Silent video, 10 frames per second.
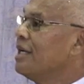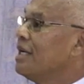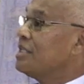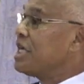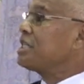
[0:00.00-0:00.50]

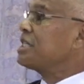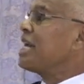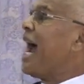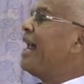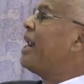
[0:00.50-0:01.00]
Jesus said,
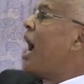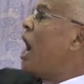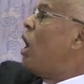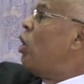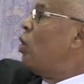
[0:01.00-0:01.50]
I
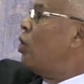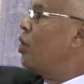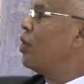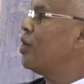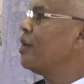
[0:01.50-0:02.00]
know.
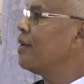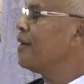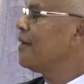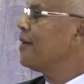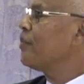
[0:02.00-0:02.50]

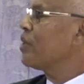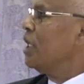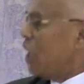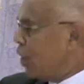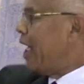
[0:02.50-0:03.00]

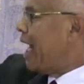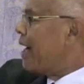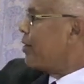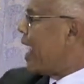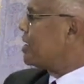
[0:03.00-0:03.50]
You need
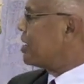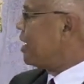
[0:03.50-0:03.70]
education.